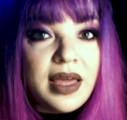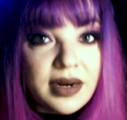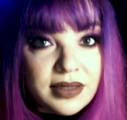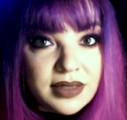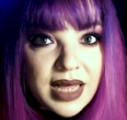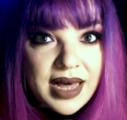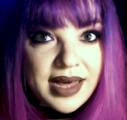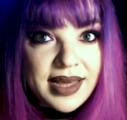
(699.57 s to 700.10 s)
and
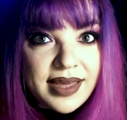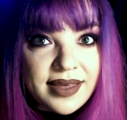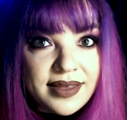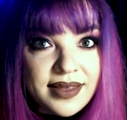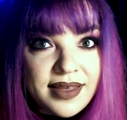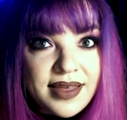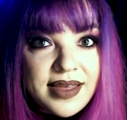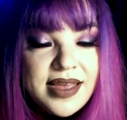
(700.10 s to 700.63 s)
a
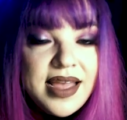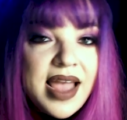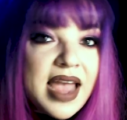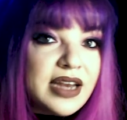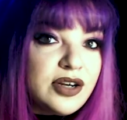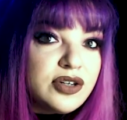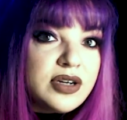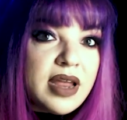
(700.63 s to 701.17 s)
lie.
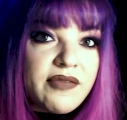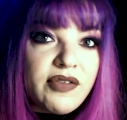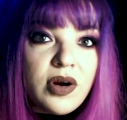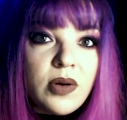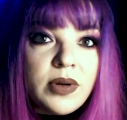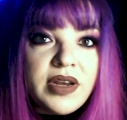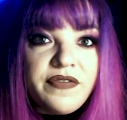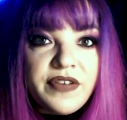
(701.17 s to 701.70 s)
And you're
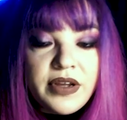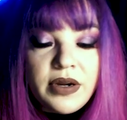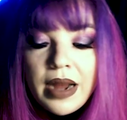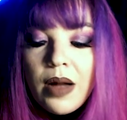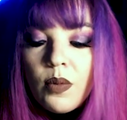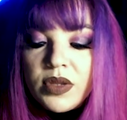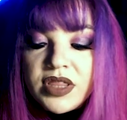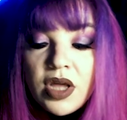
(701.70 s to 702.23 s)
never going to
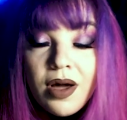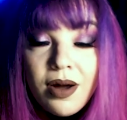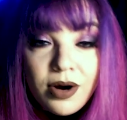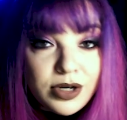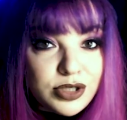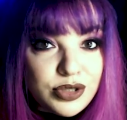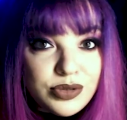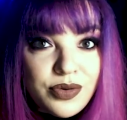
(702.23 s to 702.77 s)
figure out what the
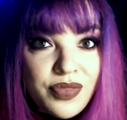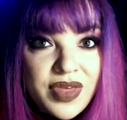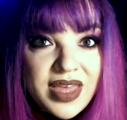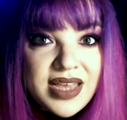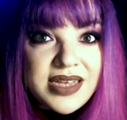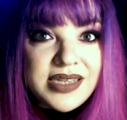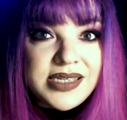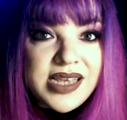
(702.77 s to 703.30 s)
hard truth
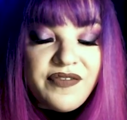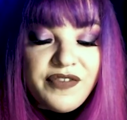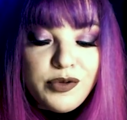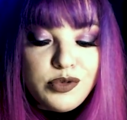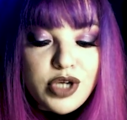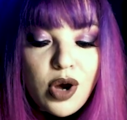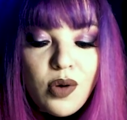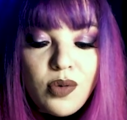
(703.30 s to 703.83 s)
is if
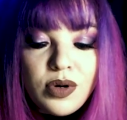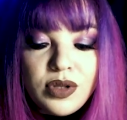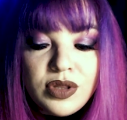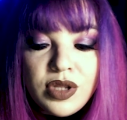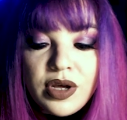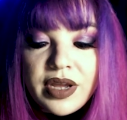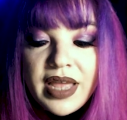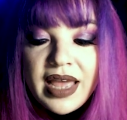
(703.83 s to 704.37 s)
you don't
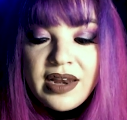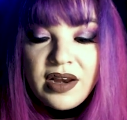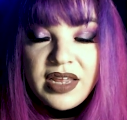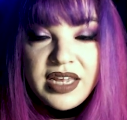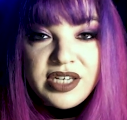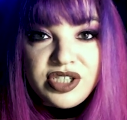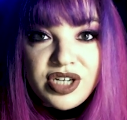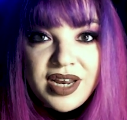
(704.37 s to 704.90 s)
look
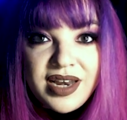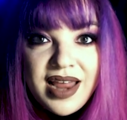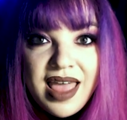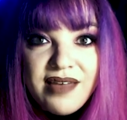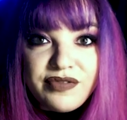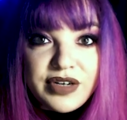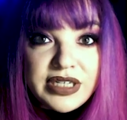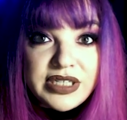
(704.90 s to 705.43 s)
at each and
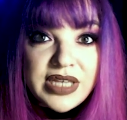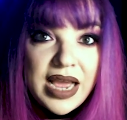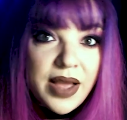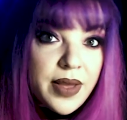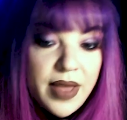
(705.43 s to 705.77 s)
every